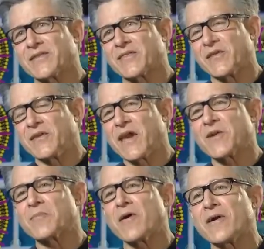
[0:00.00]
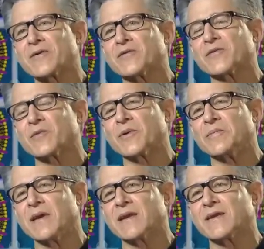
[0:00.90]
The nanoparticles that we
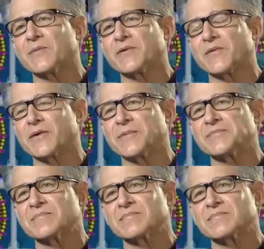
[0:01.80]
make, which are,